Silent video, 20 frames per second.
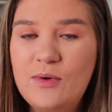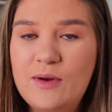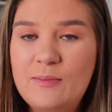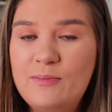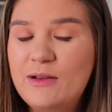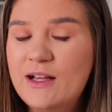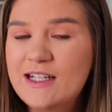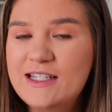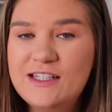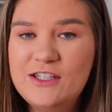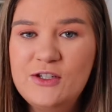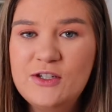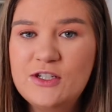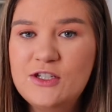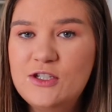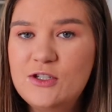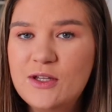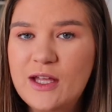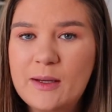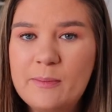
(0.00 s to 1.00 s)
plus you
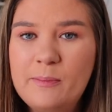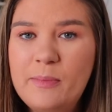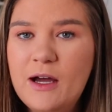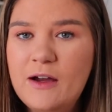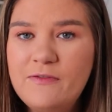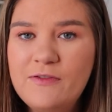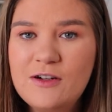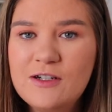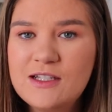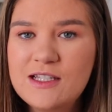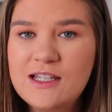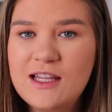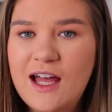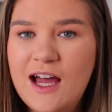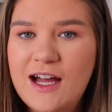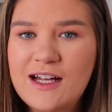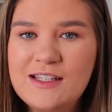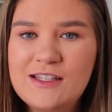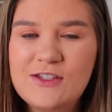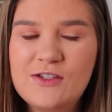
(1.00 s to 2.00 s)
can do like buffer
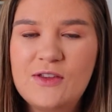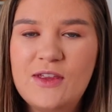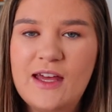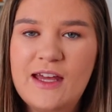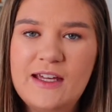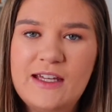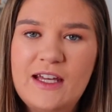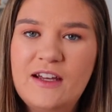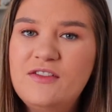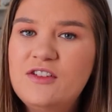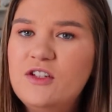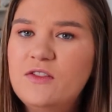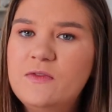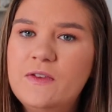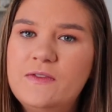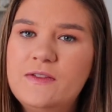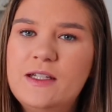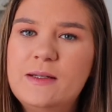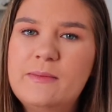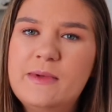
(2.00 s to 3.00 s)
slots so that it gives you
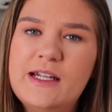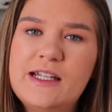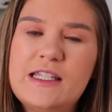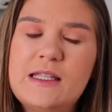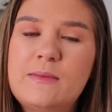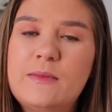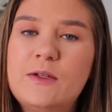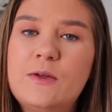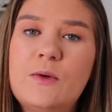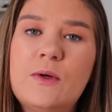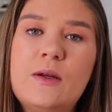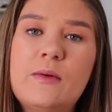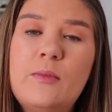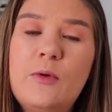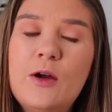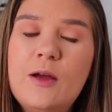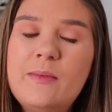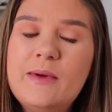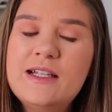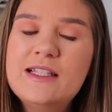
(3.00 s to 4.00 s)
15 minutes in between
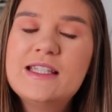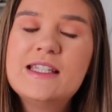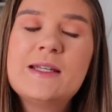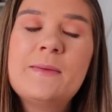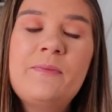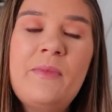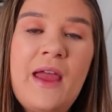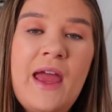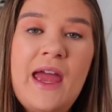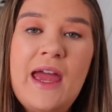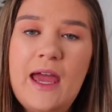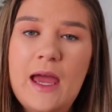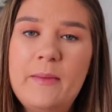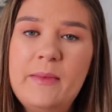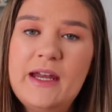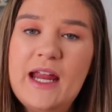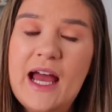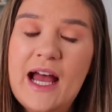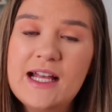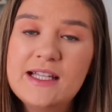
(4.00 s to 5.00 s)
appointments. I
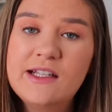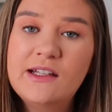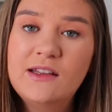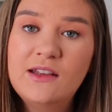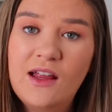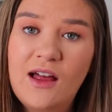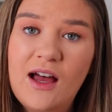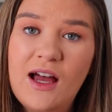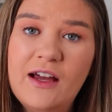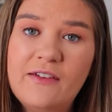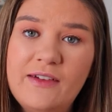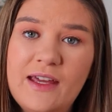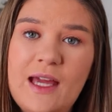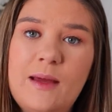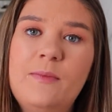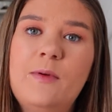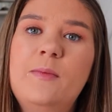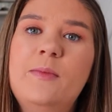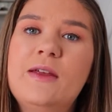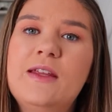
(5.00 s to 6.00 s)
mean, it has a lot of
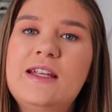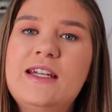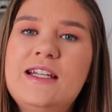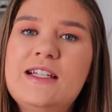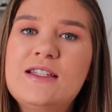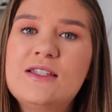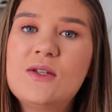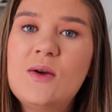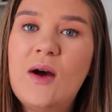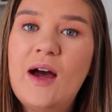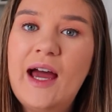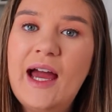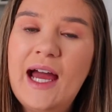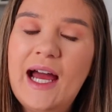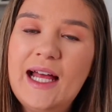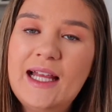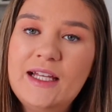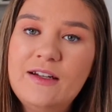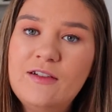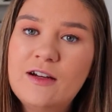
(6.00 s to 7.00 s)
capabilities, so I
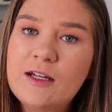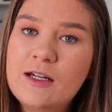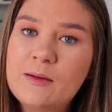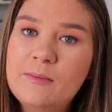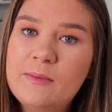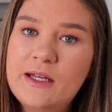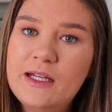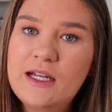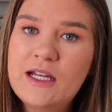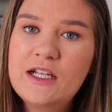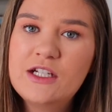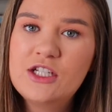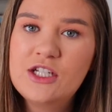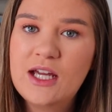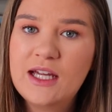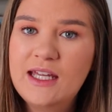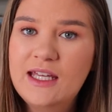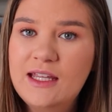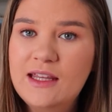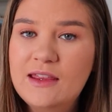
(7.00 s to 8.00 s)
highly recommend
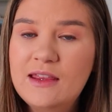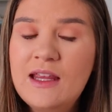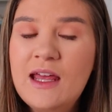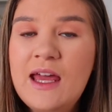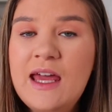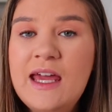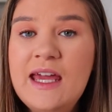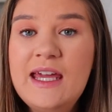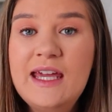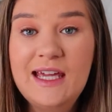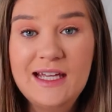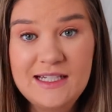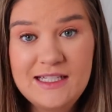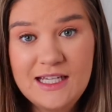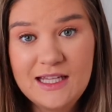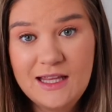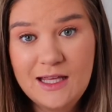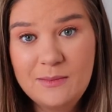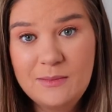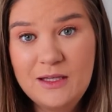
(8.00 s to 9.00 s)
checking
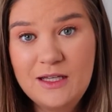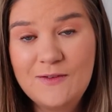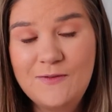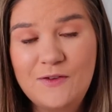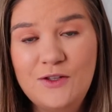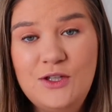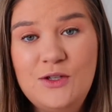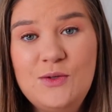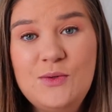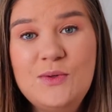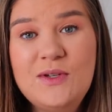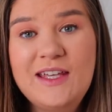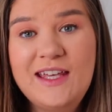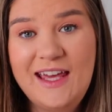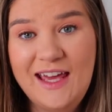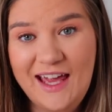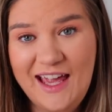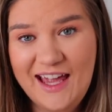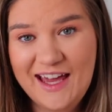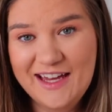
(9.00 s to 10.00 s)
into them if you
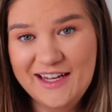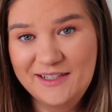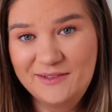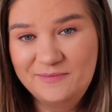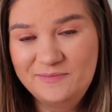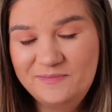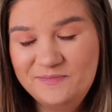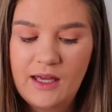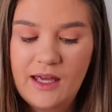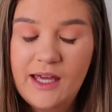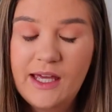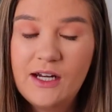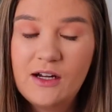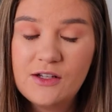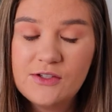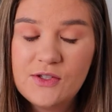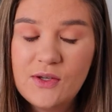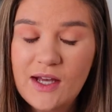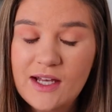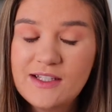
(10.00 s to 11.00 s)
can. It
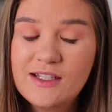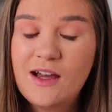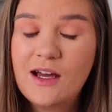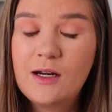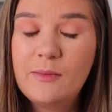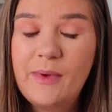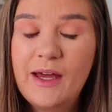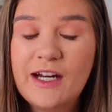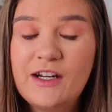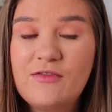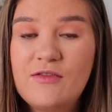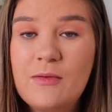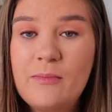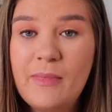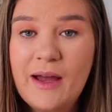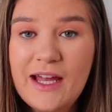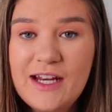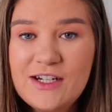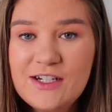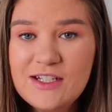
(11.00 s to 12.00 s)
also has automatic
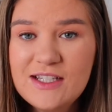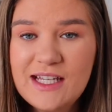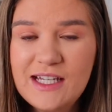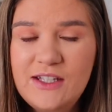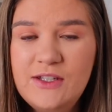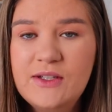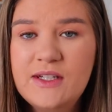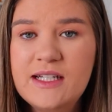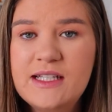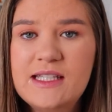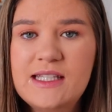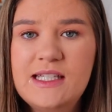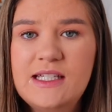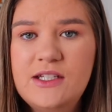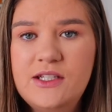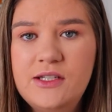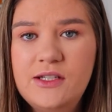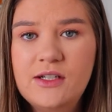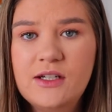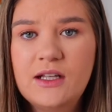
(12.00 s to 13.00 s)
reminders that you can
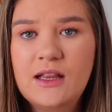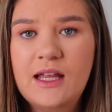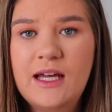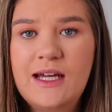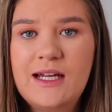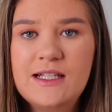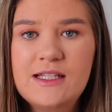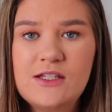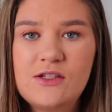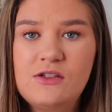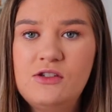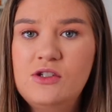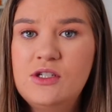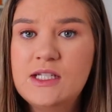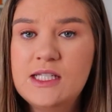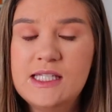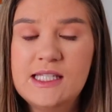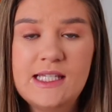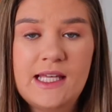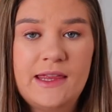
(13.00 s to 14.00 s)
send to your clients, so you
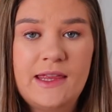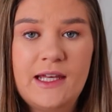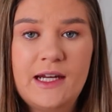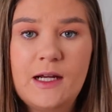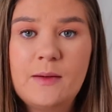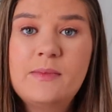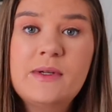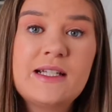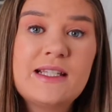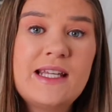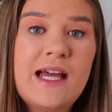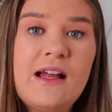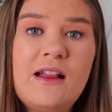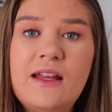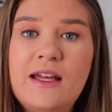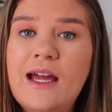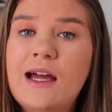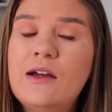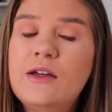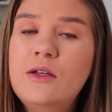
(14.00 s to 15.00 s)
can set that up
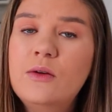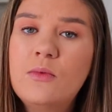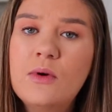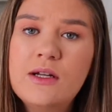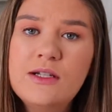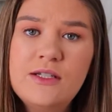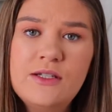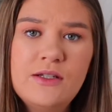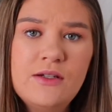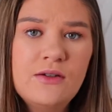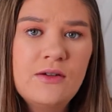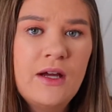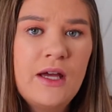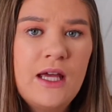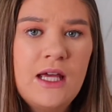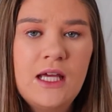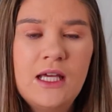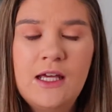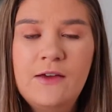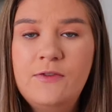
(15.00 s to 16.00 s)
exactly how you want to.
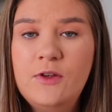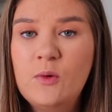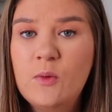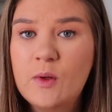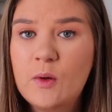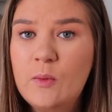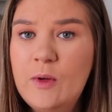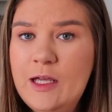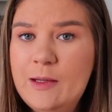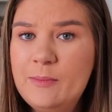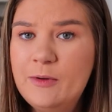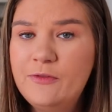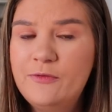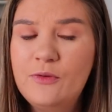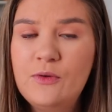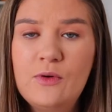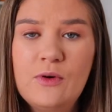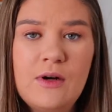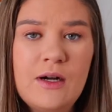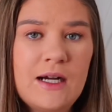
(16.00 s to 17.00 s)
If you want a week
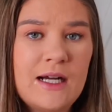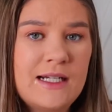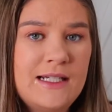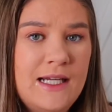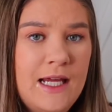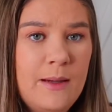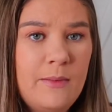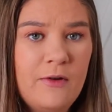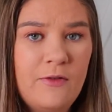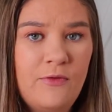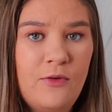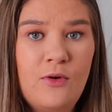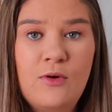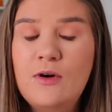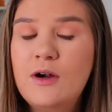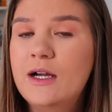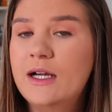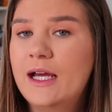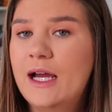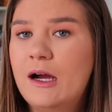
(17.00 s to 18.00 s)
before, a day
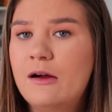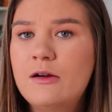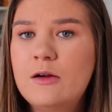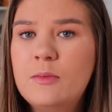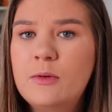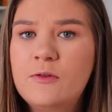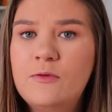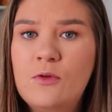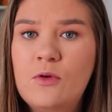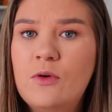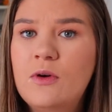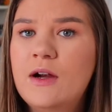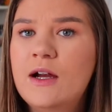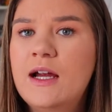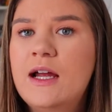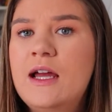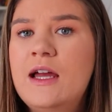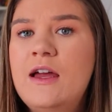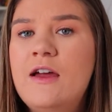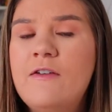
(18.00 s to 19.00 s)
before, an hour
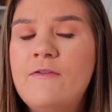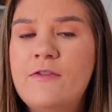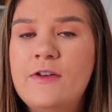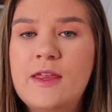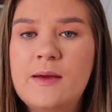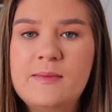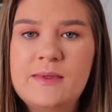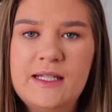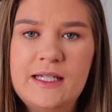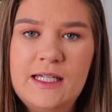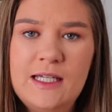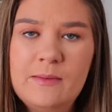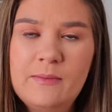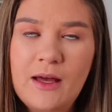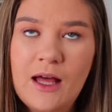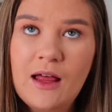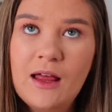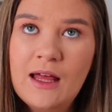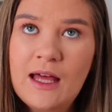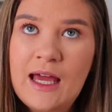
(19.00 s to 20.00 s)
before for them to
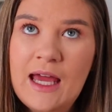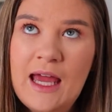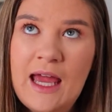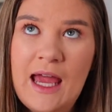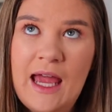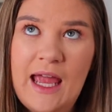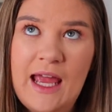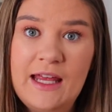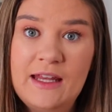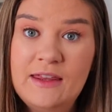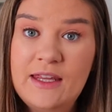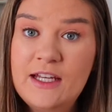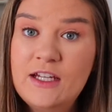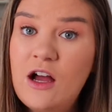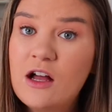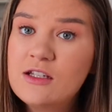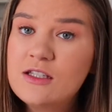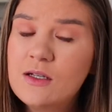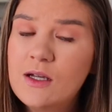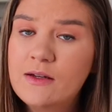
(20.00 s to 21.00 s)
email. And they
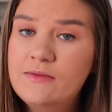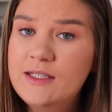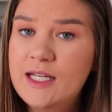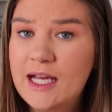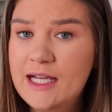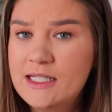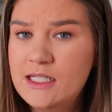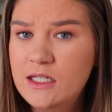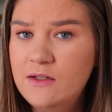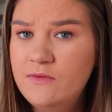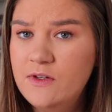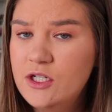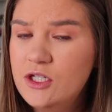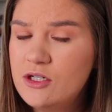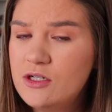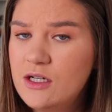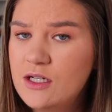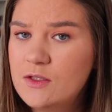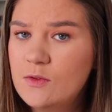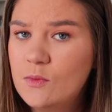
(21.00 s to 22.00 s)
also have texting
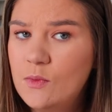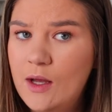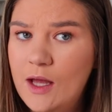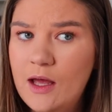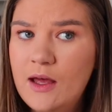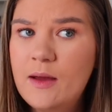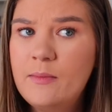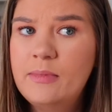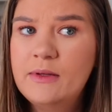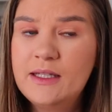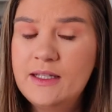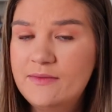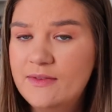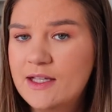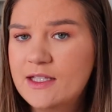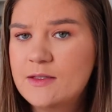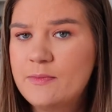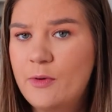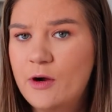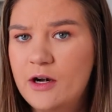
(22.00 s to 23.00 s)
feature as well. I believe
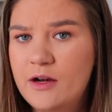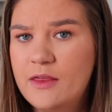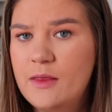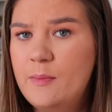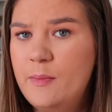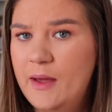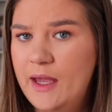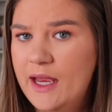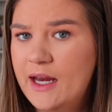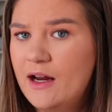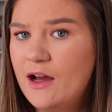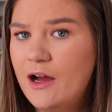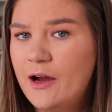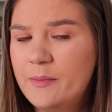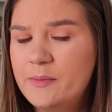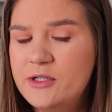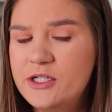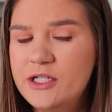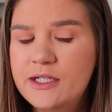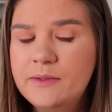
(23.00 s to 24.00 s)
that's part of the paid
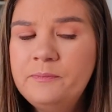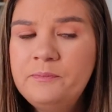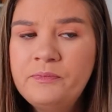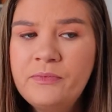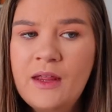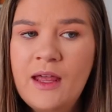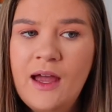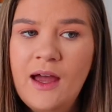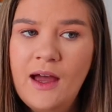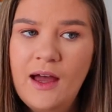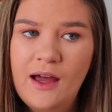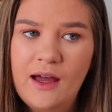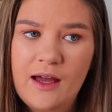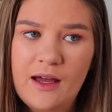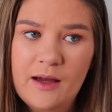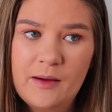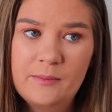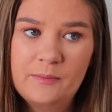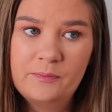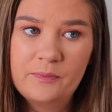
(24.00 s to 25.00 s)
option.
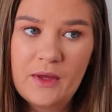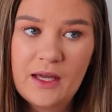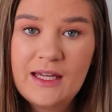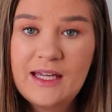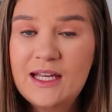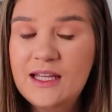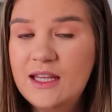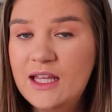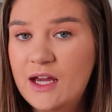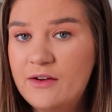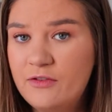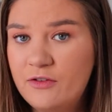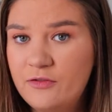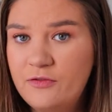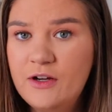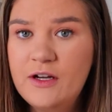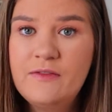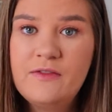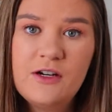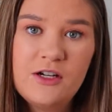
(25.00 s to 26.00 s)
Again, they have a
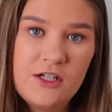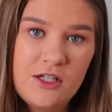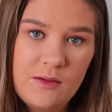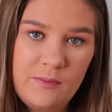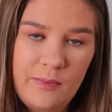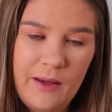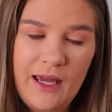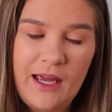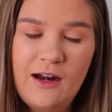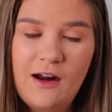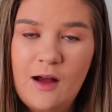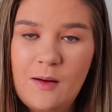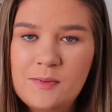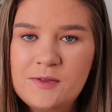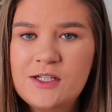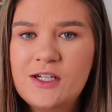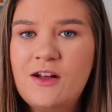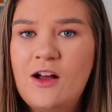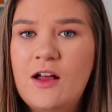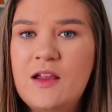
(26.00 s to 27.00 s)
free version, paid
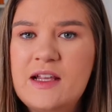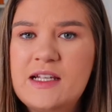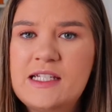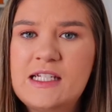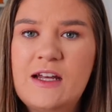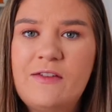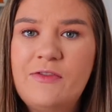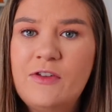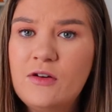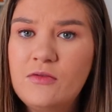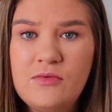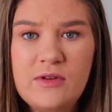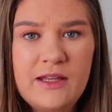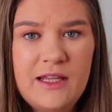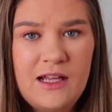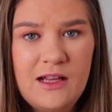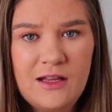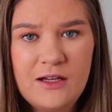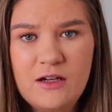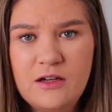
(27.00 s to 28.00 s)
option, all that stuff. They're
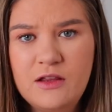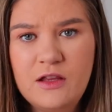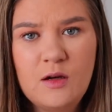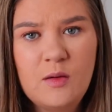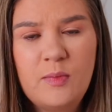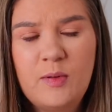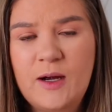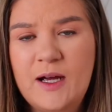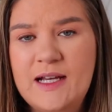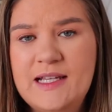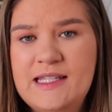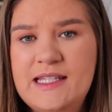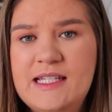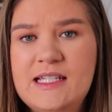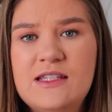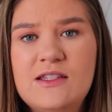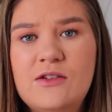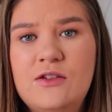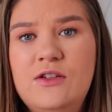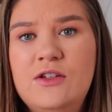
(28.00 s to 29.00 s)
really clear in their
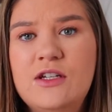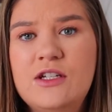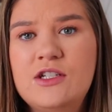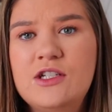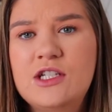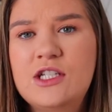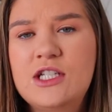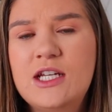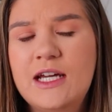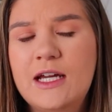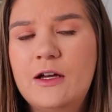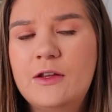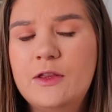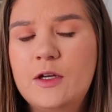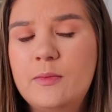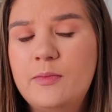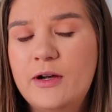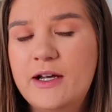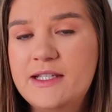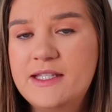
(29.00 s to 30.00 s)
pricing, so you can just check out
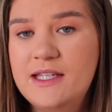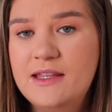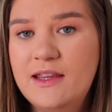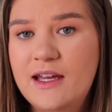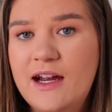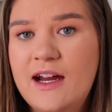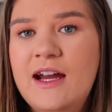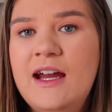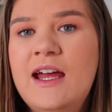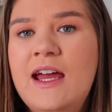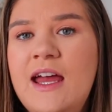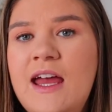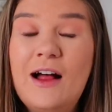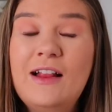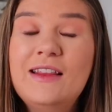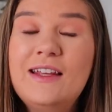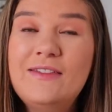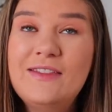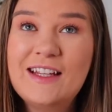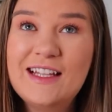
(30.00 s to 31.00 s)
their pricing there.
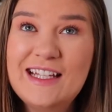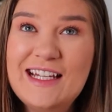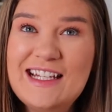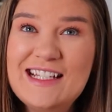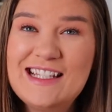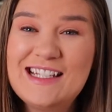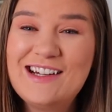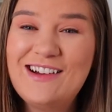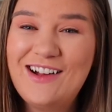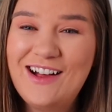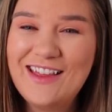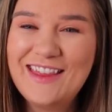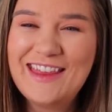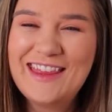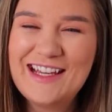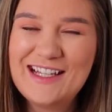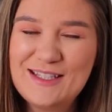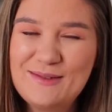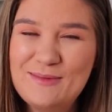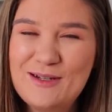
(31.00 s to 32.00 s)
I'll leave the links to all the
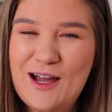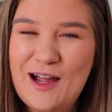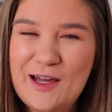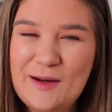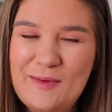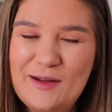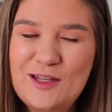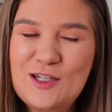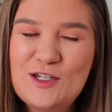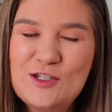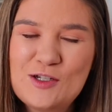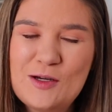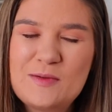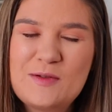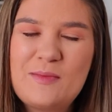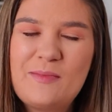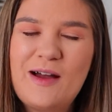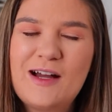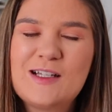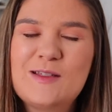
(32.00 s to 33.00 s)
things I'm talking about in the
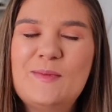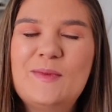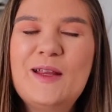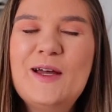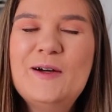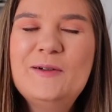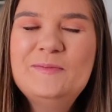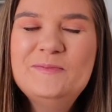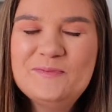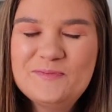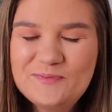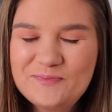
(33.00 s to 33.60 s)
description box below.